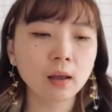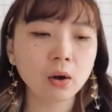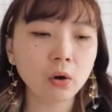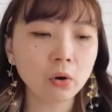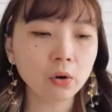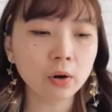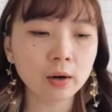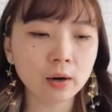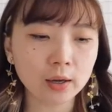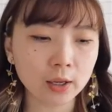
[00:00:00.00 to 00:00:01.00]

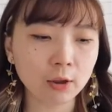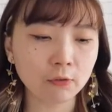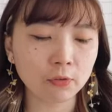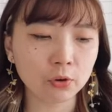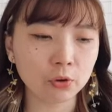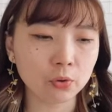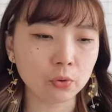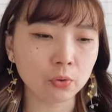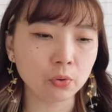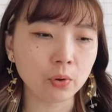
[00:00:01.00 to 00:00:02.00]
Or if
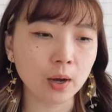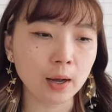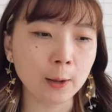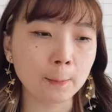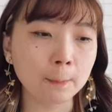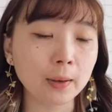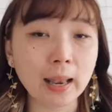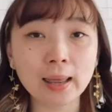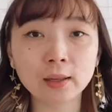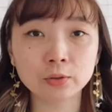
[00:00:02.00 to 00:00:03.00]
you
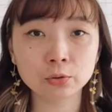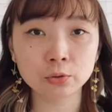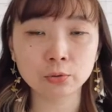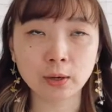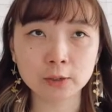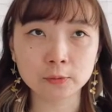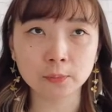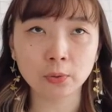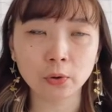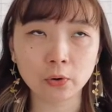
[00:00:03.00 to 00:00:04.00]
like to
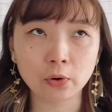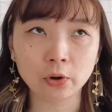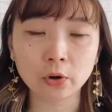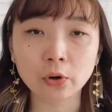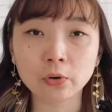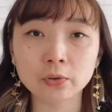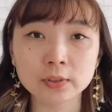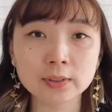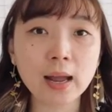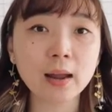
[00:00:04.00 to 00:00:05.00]
explore your own
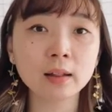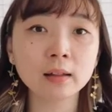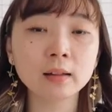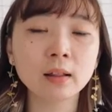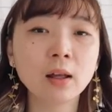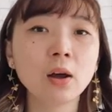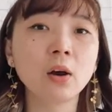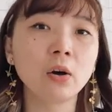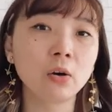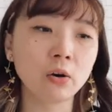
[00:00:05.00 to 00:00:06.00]
style
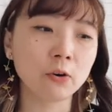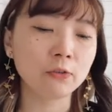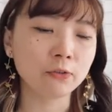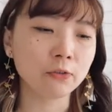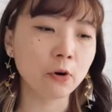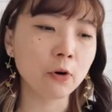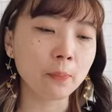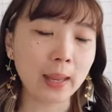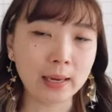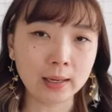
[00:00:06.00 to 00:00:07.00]
or from
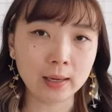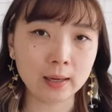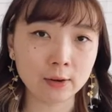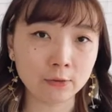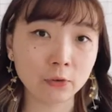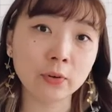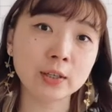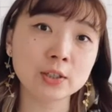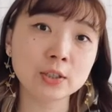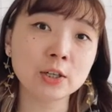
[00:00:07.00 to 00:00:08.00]
any
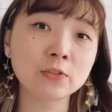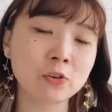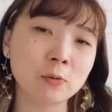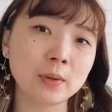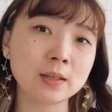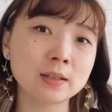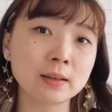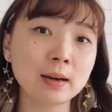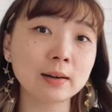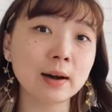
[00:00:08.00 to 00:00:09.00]
influencer from
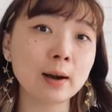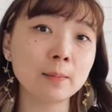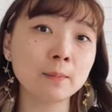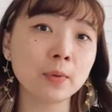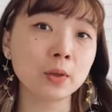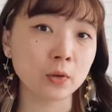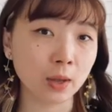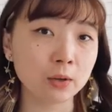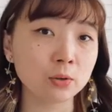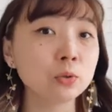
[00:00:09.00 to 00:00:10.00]
Instagram, you
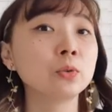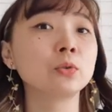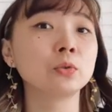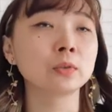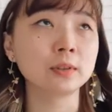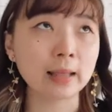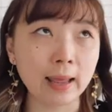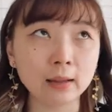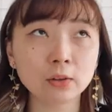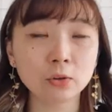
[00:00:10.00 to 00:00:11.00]
can do
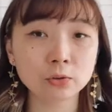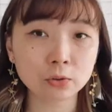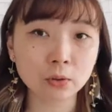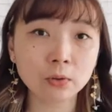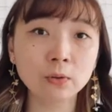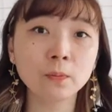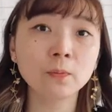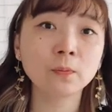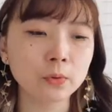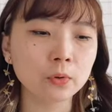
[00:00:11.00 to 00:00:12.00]
that also.
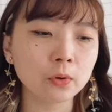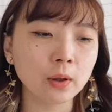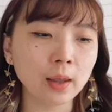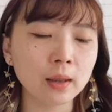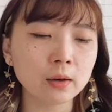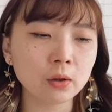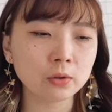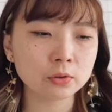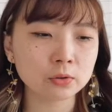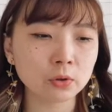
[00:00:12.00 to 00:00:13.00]
You can
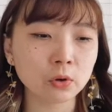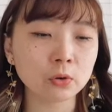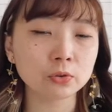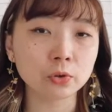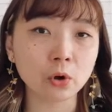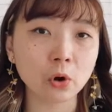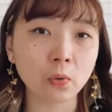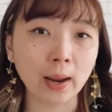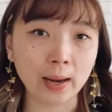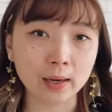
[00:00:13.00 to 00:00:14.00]
also draw
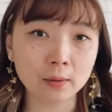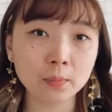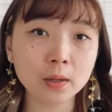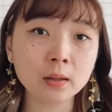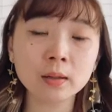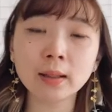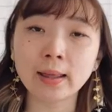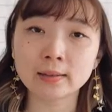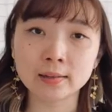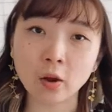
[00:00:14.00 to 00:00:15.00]
animal
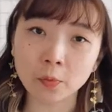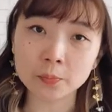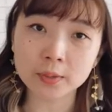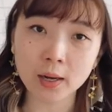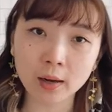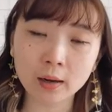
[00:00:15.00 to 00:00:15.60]
as the object